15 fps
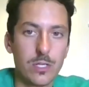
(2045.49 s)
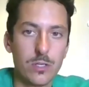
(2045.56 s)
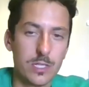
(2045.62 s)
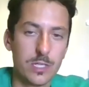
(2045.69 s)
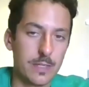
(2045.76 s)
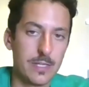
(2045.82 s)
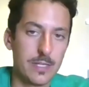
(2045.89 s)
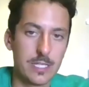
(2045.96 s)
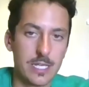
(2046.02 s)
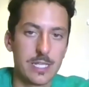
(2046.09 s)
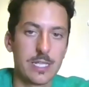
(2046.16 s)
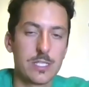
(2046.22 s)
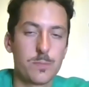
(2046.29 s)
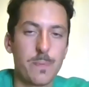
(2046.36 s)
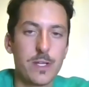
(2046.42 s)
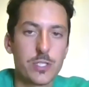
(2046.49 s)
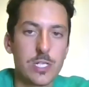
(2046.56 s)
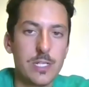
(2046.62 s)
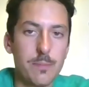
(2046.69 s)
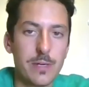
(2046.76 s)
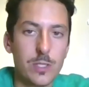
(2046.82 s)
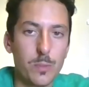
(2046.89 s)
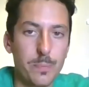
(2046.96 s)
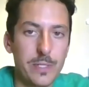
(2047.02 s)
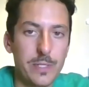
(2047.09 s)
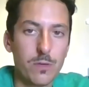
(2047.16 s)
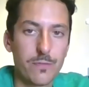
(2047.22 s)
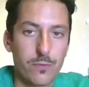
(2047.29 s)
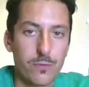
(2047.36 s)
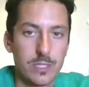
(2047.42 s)
and especially in my
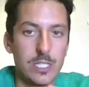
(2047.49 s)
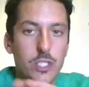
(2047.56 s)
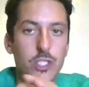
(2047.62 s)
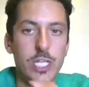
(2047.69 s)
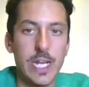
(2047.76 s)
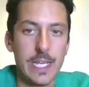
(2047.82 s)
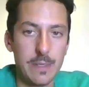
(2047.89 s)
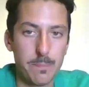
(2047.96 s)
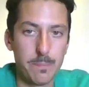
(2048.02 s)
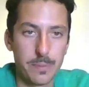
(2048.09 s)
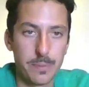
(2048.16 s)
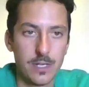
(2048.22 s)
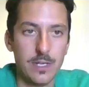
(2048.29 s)
opinion for the shape.